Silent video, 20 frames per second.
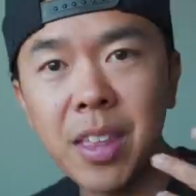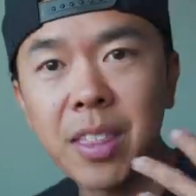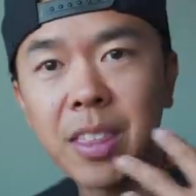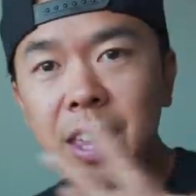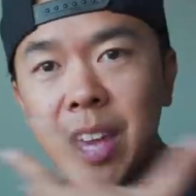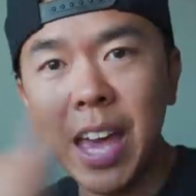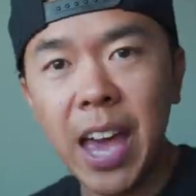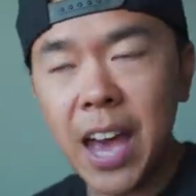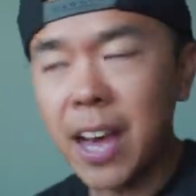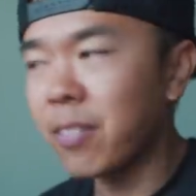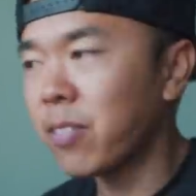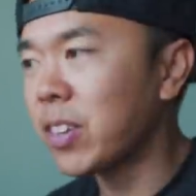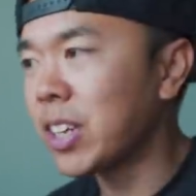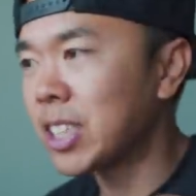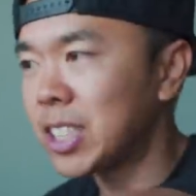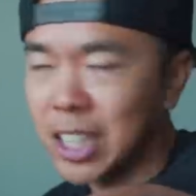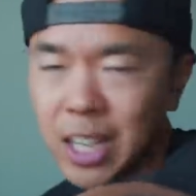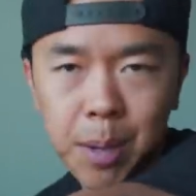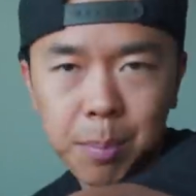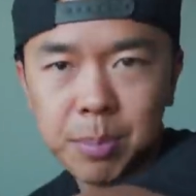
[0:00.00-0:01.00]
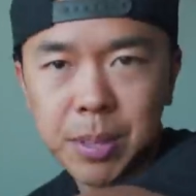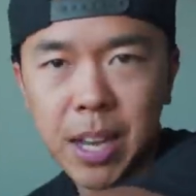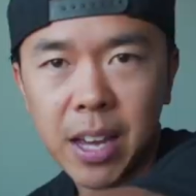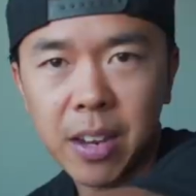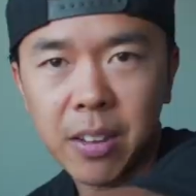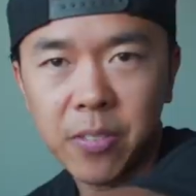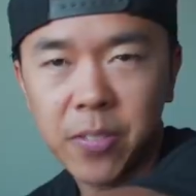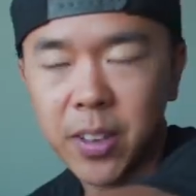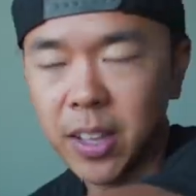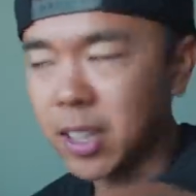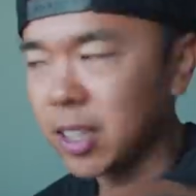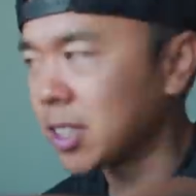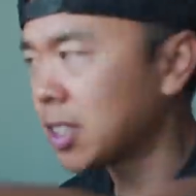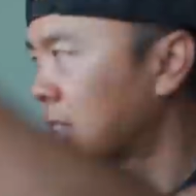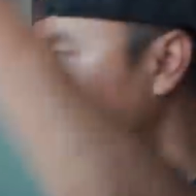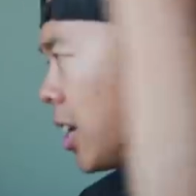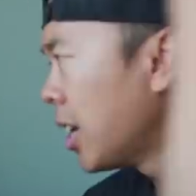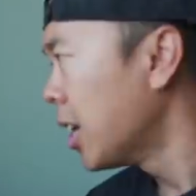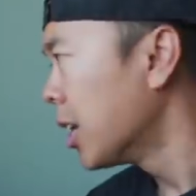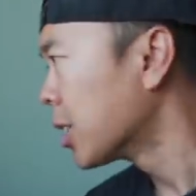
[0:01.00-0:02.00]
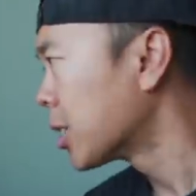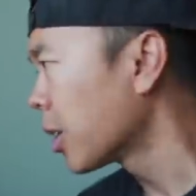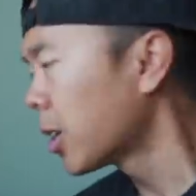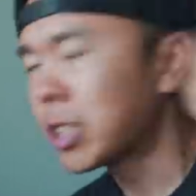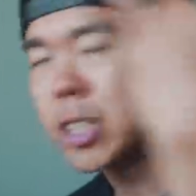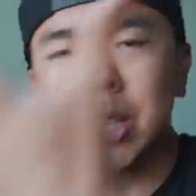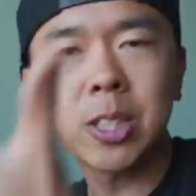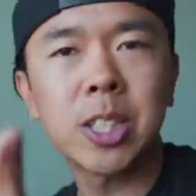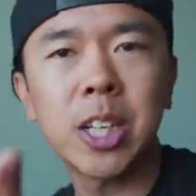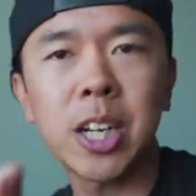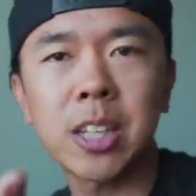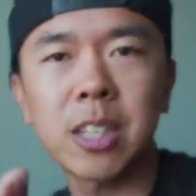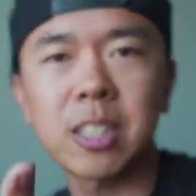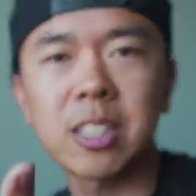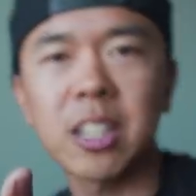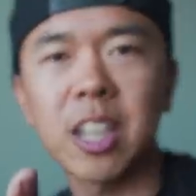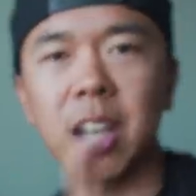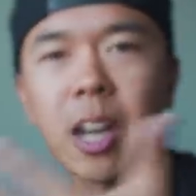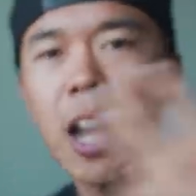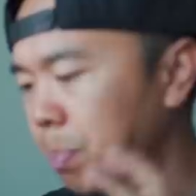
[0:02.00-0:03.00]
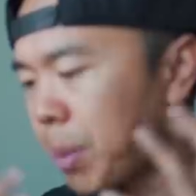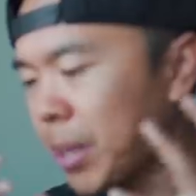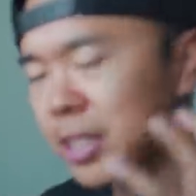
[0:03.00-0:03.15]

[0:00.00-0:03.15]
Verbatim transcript: They have an attempt at it, fellas. So let's go check this out.